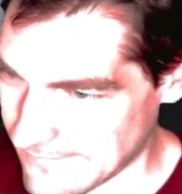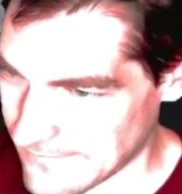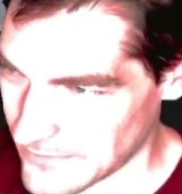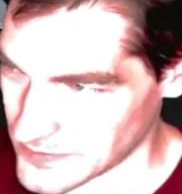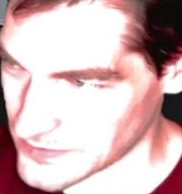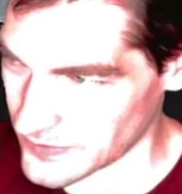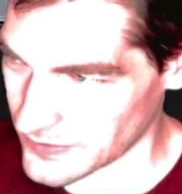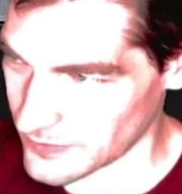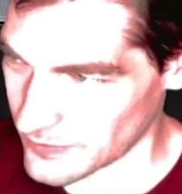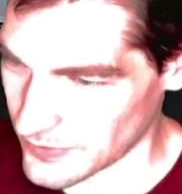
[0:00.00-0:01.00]
Zerda.
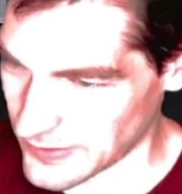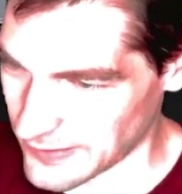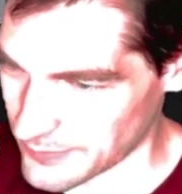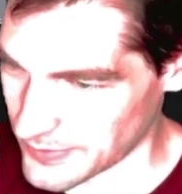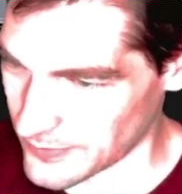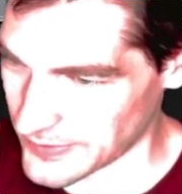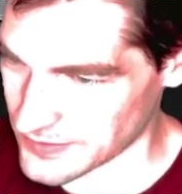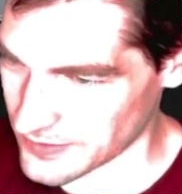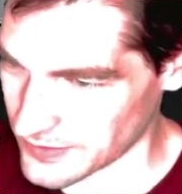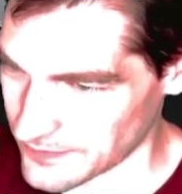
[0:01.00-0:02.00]
We're going to have to put away
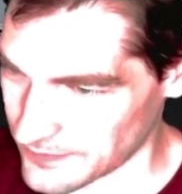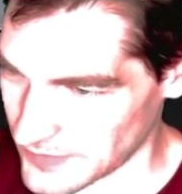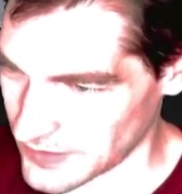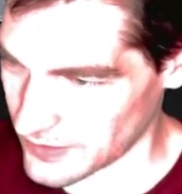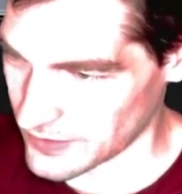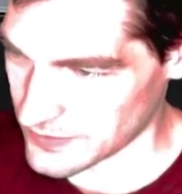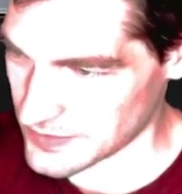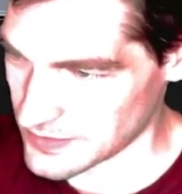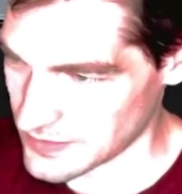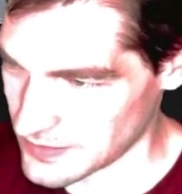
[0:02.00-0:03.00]
Zerda. It hurts.
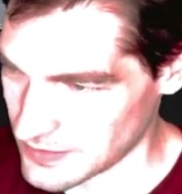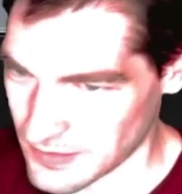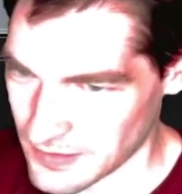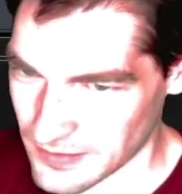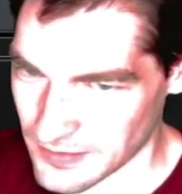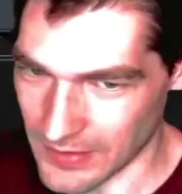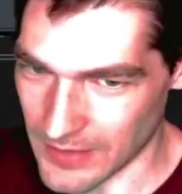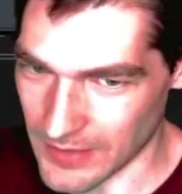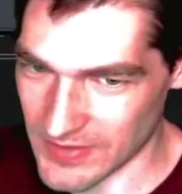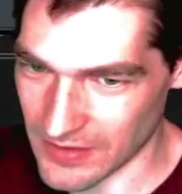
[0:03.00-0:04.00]
Name
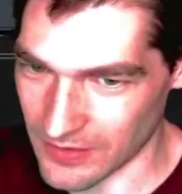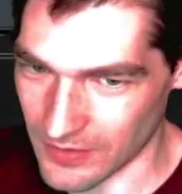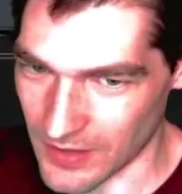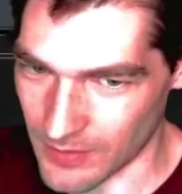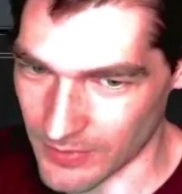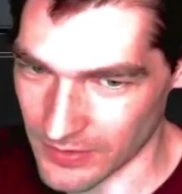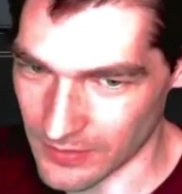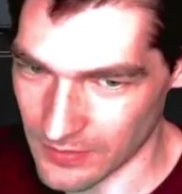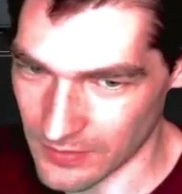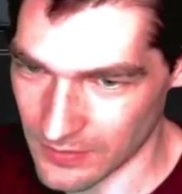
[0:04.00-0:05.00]
Sticker Goblin.
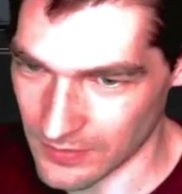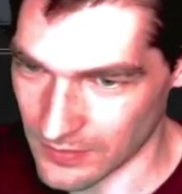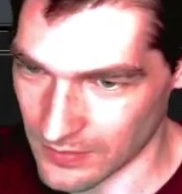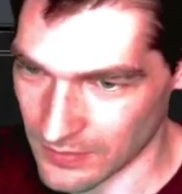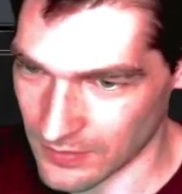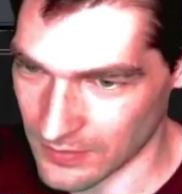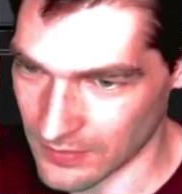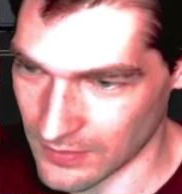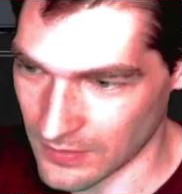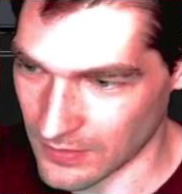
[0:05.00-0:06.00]

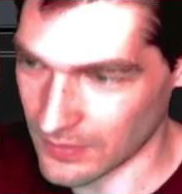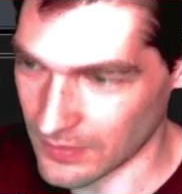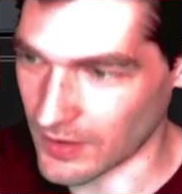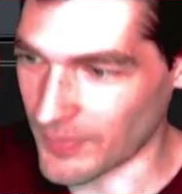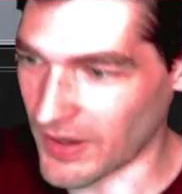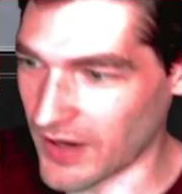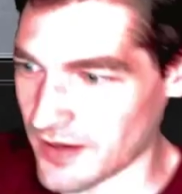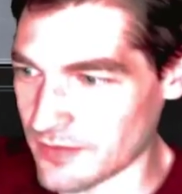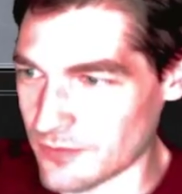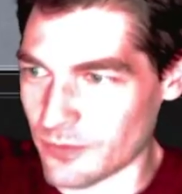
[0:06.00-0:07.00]
Come
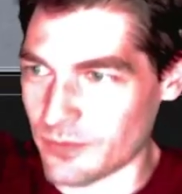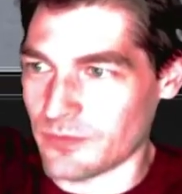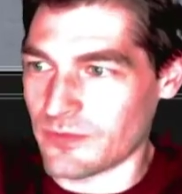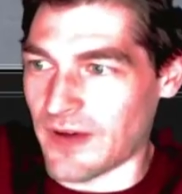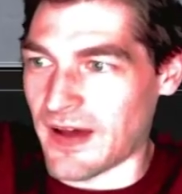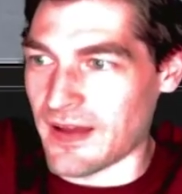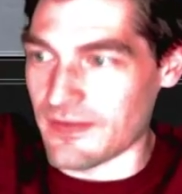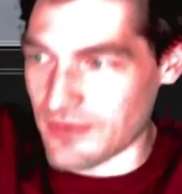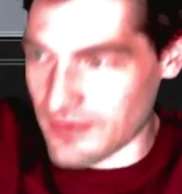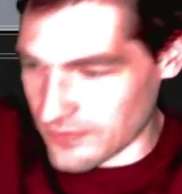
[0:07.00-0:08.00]
on. 5.
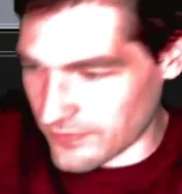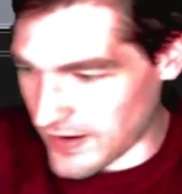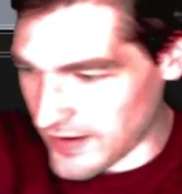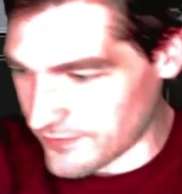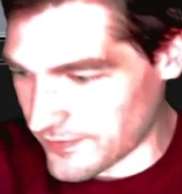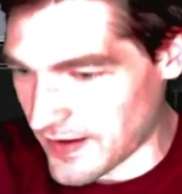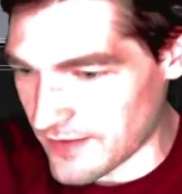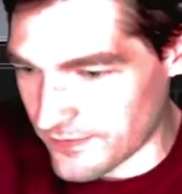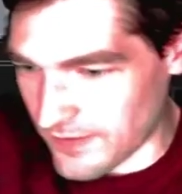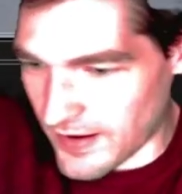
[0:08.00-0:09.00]
5, 5,
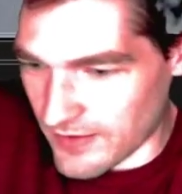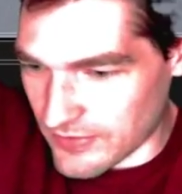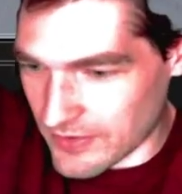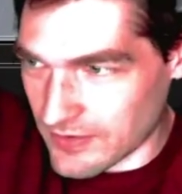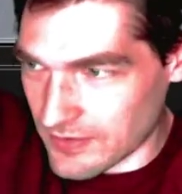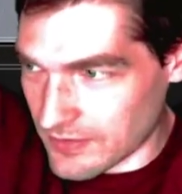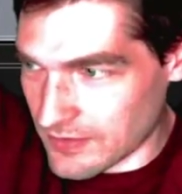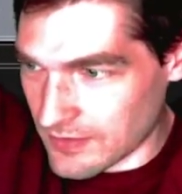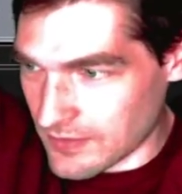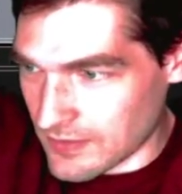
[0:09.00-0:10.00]
5.
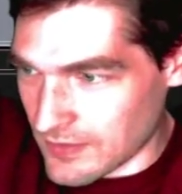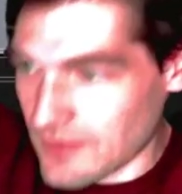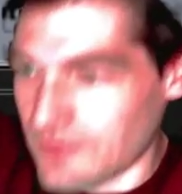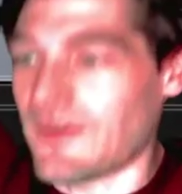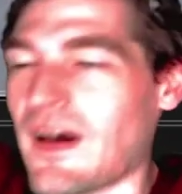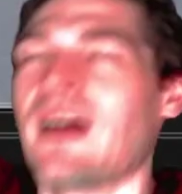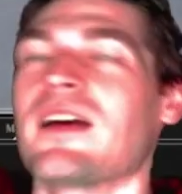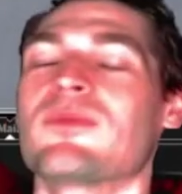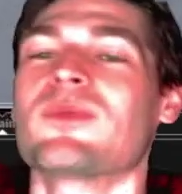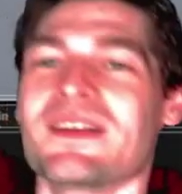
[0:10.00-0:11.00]
5.
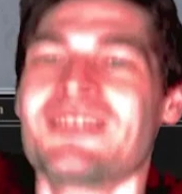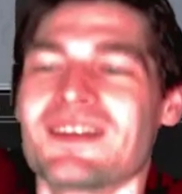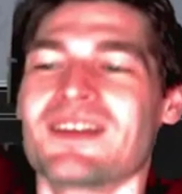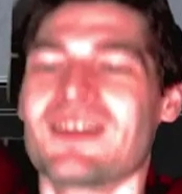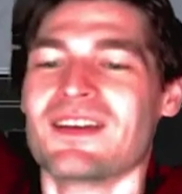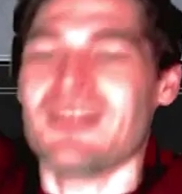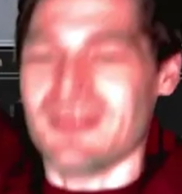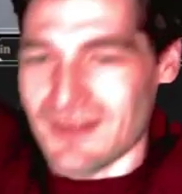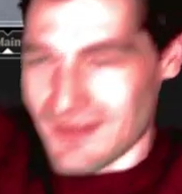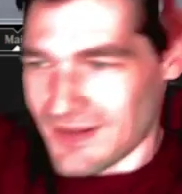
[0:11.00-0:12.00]
We did it.
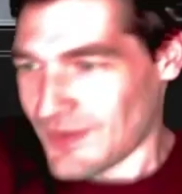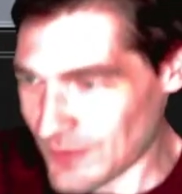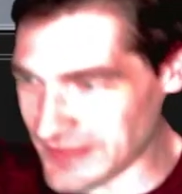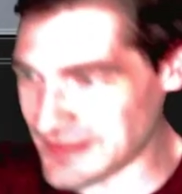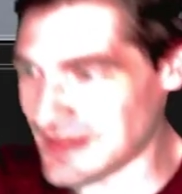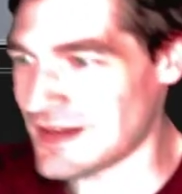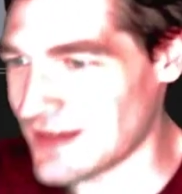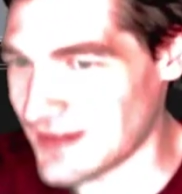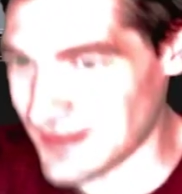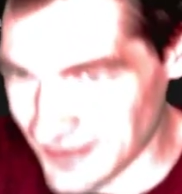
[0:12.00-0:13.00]
We did
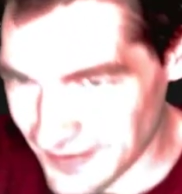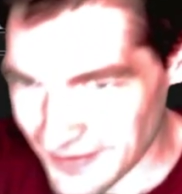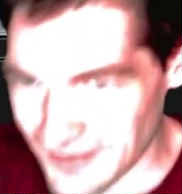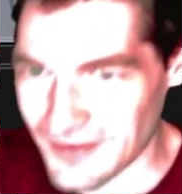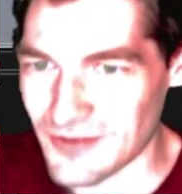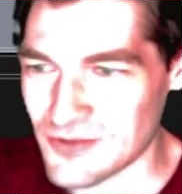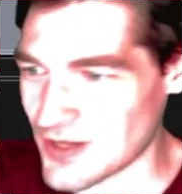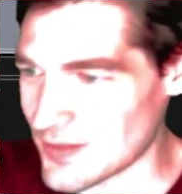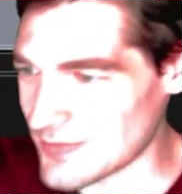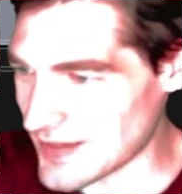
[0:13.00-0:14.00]
it. Good job,
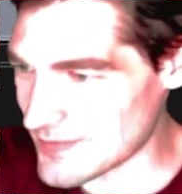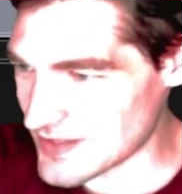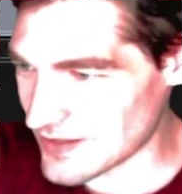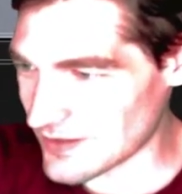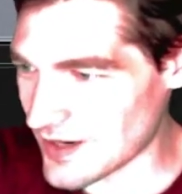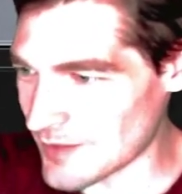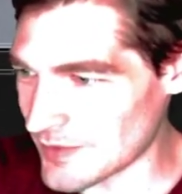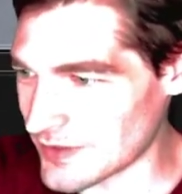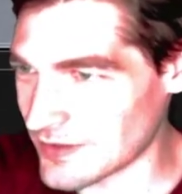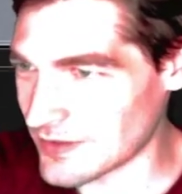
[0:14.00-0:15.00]
Name Sticker Goblin.